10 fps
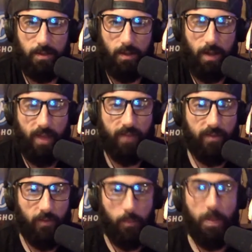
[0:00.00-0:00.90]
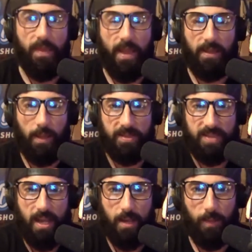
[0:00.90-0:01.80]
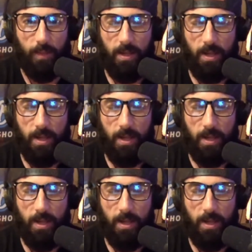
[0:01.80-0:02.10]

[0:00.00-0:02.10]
I've never been in that type of setting, but